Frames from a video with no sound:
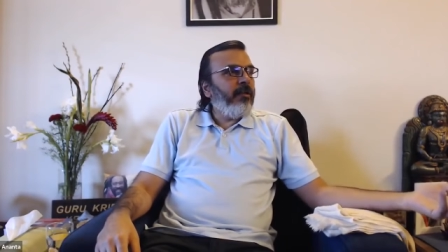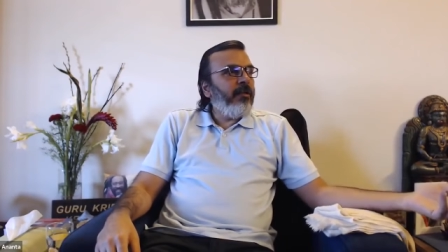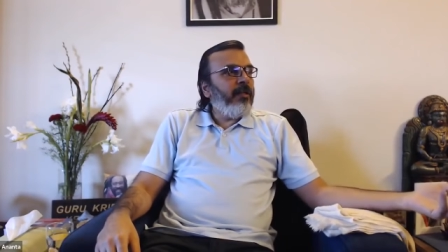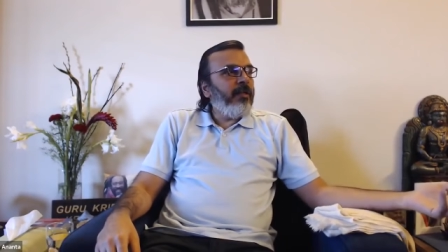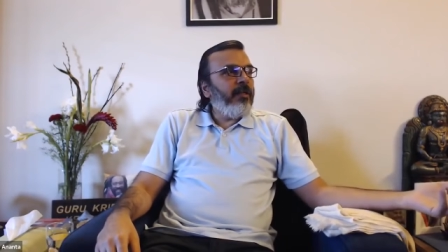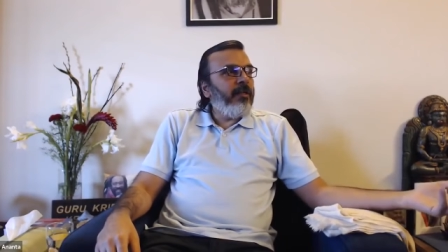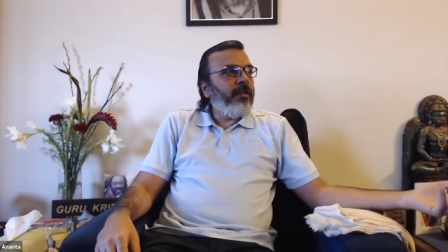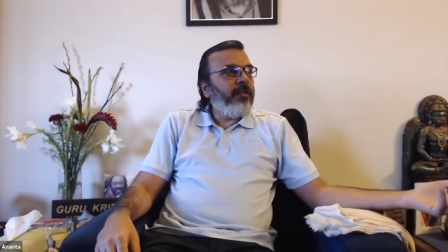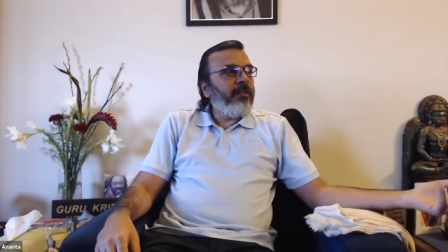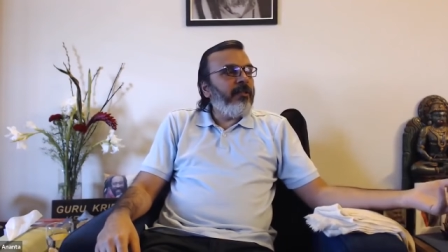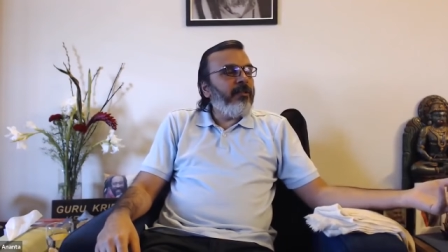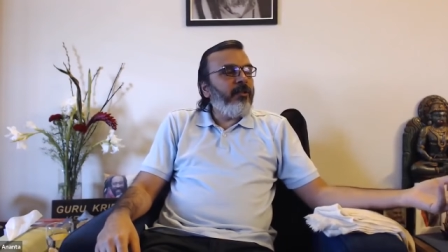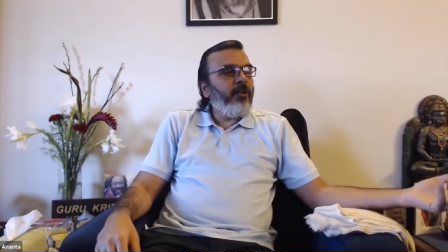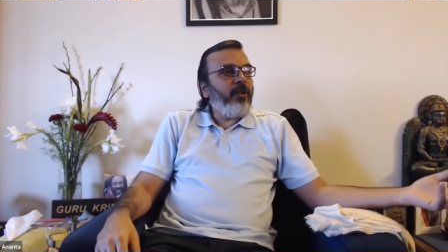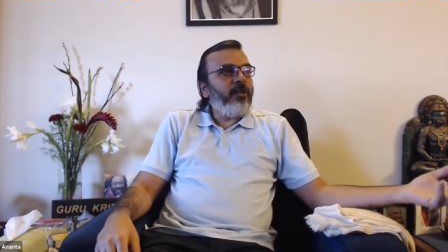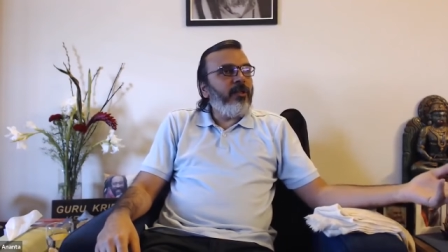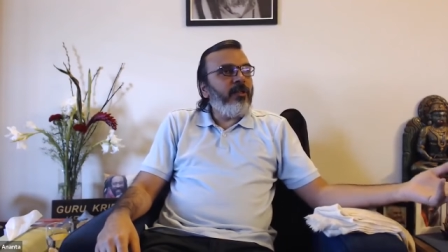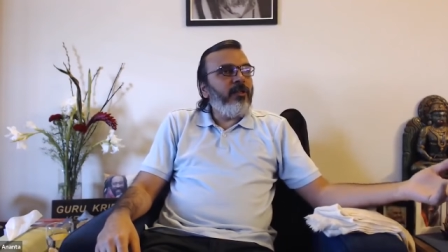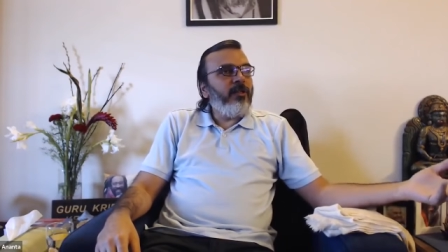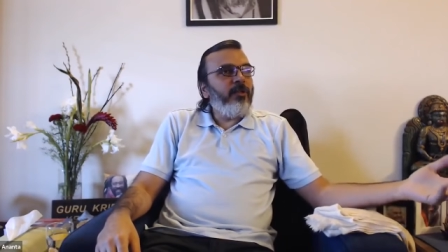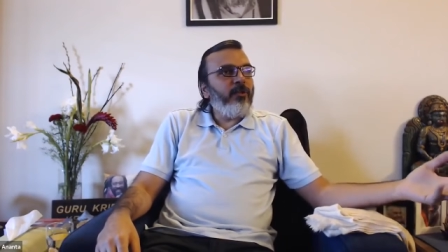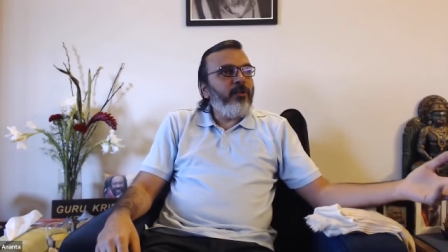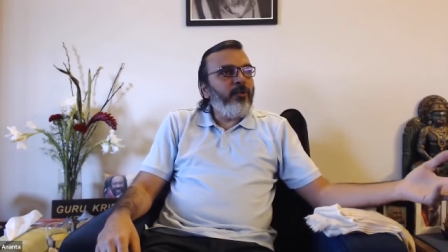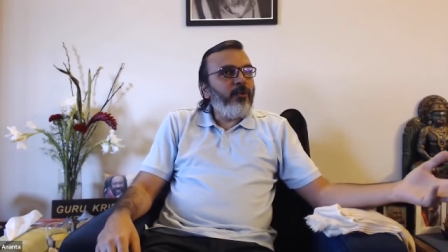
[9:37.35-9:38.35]
it is not that
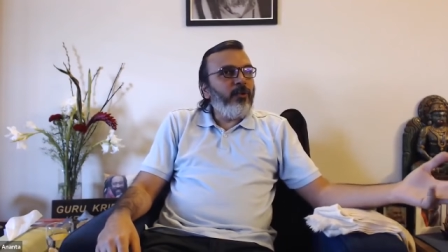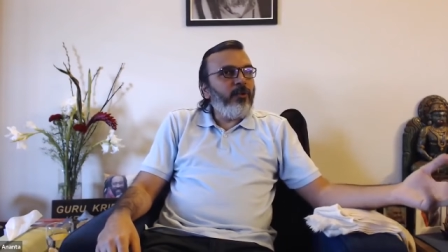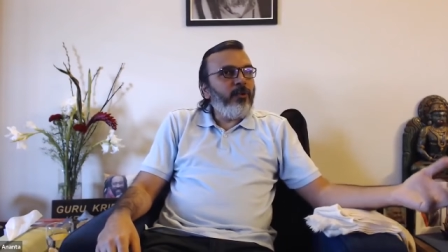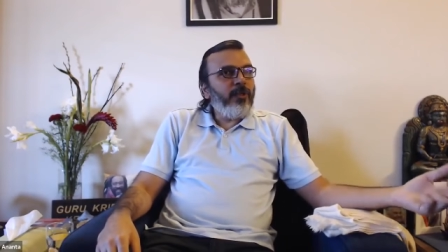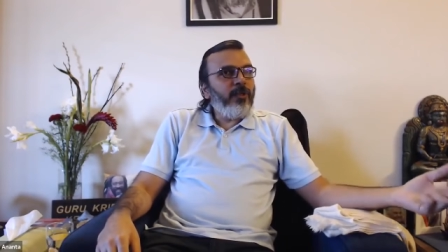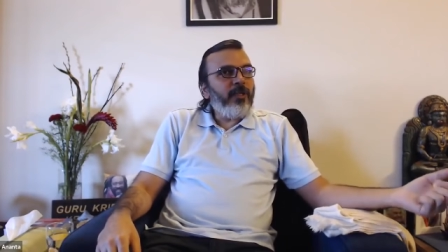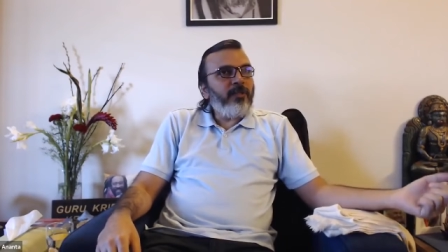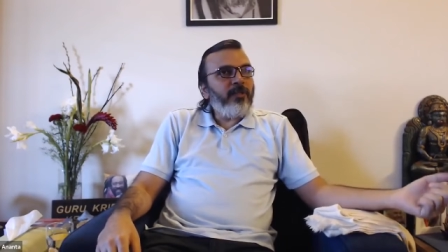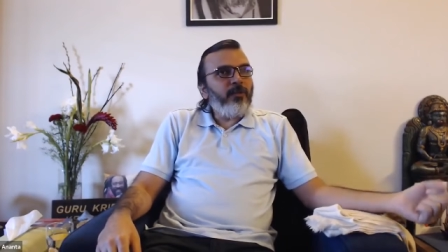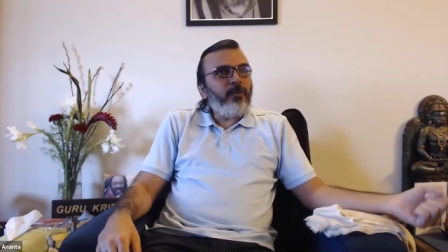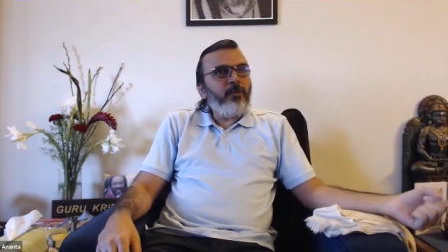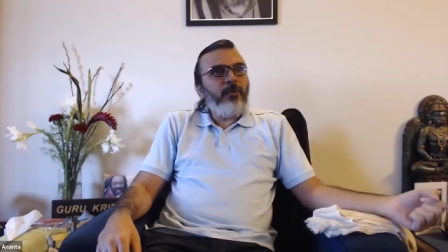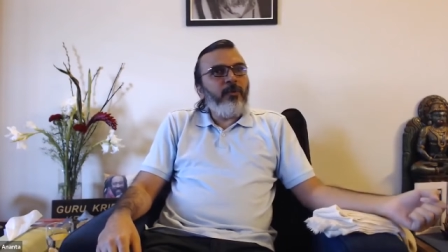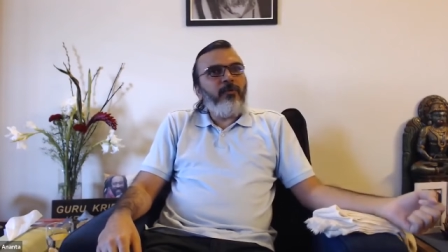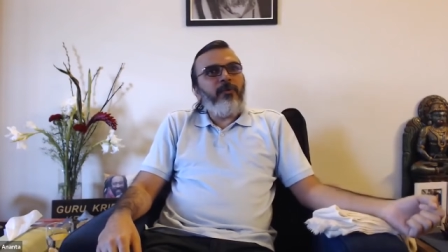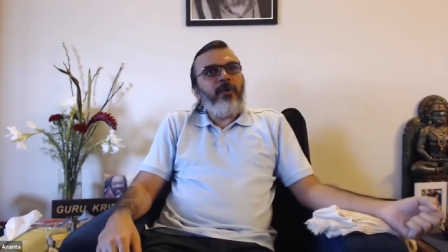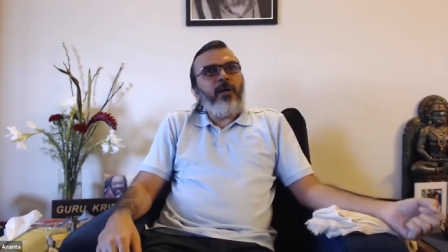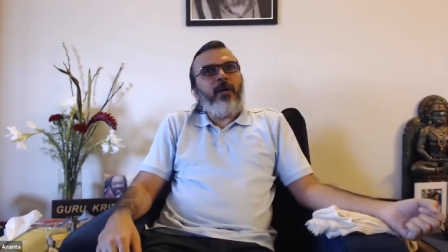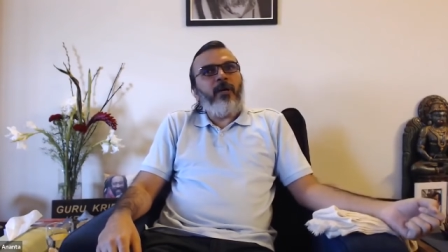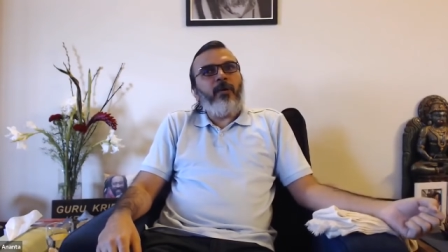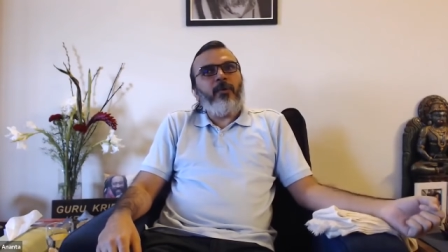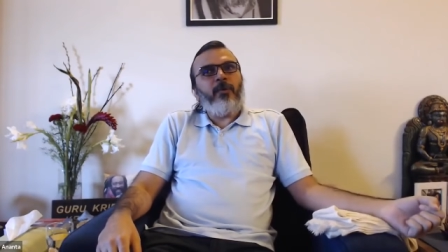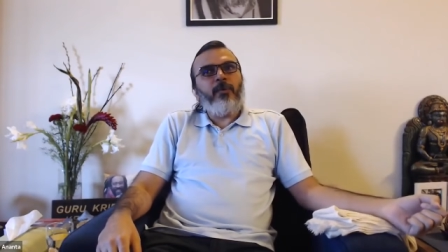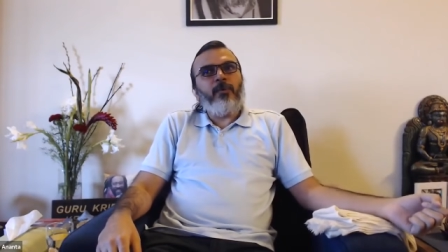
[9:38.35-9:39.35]
the truth has to be
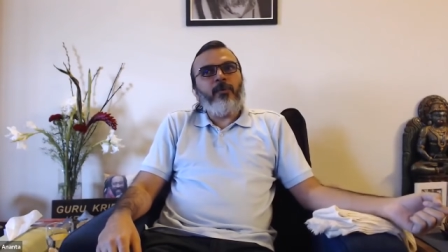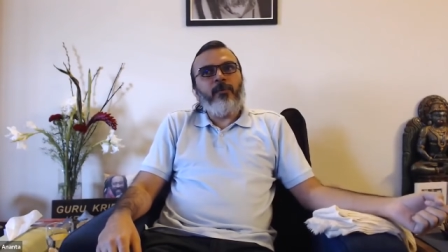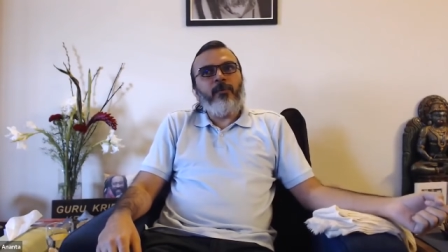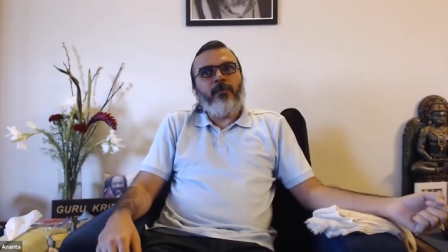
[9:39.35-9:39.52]
found,